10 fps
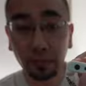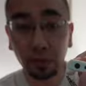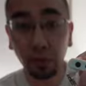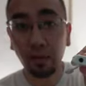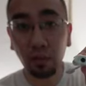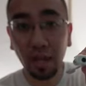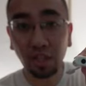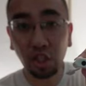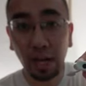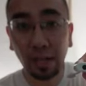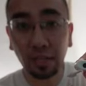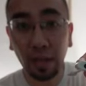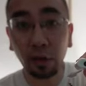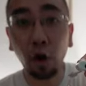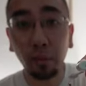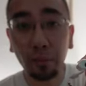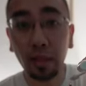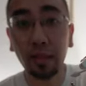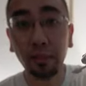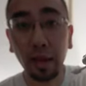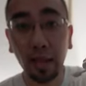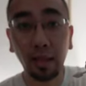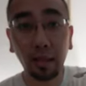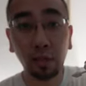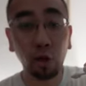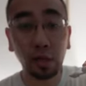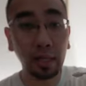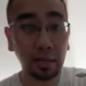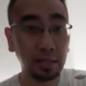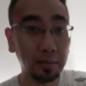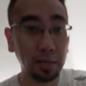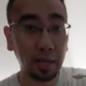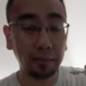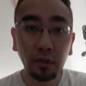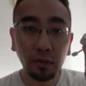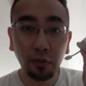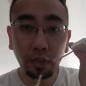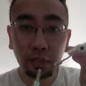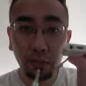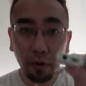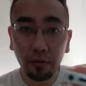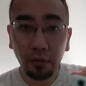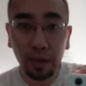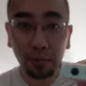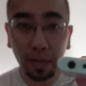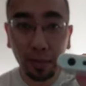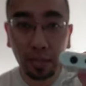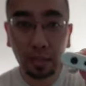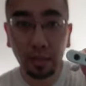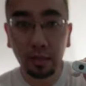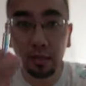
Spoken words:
So you can charge and operate the mic and the dongle at the same time. So for the 3.5mm